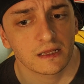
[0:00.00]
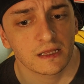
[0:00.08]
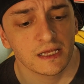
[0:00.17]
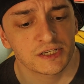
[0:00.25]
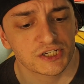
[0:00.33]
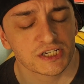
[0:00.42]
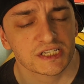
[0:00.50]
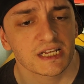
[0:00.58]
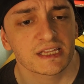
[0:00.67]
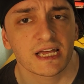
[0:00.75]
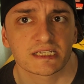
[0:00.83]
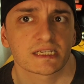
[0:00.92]
It's just,
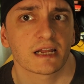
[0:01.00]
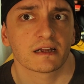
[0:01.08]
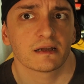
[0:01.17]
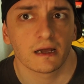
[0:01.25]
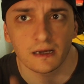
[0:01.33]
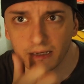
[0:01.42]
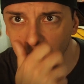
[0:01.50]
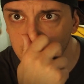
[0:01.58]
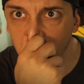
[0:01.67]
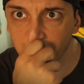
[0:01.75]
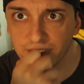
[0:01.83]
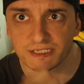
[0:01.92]
that's not an
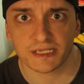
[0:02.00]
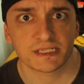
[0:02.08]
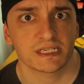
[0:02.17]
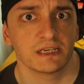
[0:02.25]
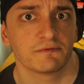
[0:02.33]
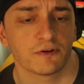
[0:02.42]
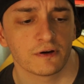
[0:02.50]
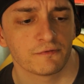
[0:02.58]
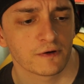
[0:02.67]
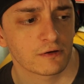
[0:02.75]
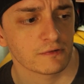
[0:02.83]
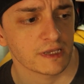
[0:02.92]
image that's seen very
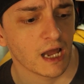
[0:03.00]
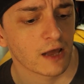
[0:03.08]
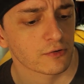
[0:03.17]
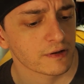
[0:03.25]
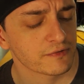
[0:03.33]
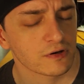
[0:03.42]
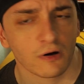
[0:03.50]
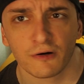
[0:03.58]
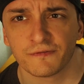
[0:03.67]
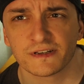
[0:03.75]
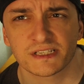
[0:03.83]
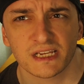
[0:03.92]
frequently. I don't even know
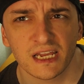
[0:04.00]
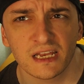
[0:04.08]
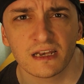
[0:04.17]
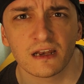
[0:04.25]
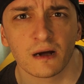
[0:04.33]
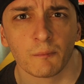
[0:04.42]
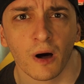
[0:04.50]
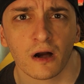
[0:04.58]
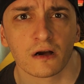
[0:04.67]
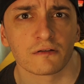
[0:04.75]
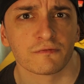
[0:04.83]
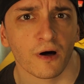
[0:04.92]
if it's in a
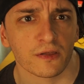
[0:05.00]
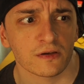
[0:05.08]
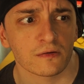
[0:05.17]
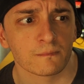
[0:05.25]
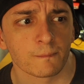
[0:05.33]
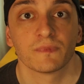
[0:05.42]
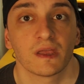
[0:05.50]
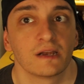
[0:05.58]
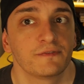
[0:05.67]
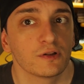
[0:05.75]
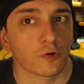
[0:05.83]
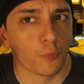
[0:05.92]
manga volume. And
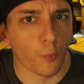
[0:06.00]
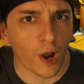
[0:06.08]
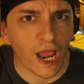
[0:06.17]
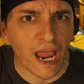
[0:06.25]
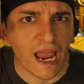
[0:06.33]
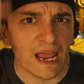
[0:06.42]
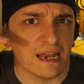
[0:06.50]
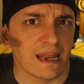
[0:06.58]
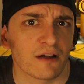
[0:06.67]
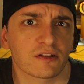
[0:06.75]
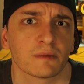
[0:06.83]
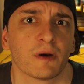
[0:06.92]
if you look way
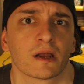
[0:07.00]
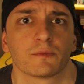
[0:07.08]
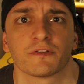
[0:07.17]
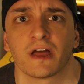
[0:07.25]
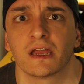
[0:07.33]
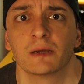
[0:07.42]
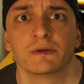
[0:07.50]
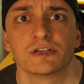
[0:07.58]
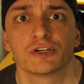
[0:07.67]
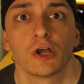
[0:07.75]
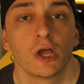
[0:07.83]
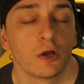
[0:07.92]
down at the bottom of that
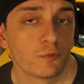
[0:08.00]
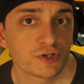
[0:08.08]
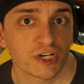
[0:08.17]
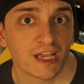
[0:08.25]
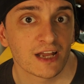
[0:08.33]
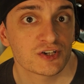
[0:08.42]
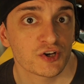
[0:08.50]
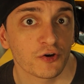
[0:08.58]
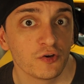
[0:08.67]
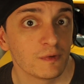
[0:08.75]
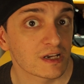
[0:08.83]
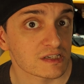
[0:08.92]
image, which I can't show
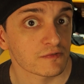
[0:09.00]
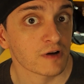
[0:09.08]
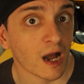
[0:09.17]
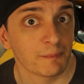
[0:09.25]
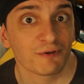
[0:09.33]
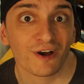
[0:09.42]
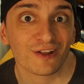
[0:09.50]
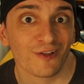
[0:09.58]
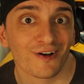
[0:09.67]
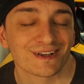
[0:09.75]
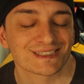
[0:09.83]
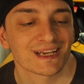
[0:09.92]
you because of copyright
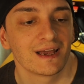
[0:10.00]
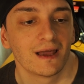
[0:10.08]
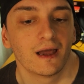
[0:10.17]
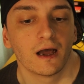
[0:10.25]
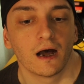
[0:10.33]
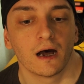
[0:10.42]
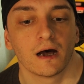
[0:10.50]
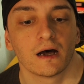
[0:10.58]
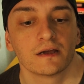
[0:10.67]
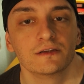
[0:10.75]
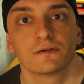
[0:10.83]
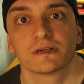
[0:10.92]
laws,
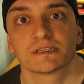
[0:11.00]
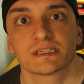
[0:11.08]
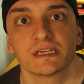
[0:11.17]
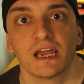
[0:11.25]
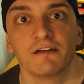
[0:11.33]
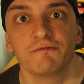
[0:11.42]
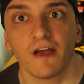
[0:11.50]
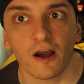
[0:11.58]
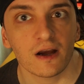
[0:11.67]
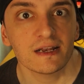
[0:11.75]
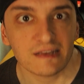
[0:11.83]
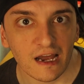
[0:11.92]
you can see a
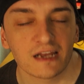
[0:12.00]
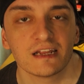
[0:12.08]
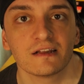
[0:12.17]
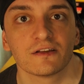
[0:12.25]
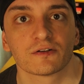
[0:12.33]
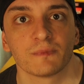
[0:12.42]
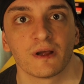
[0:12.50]
very tiny little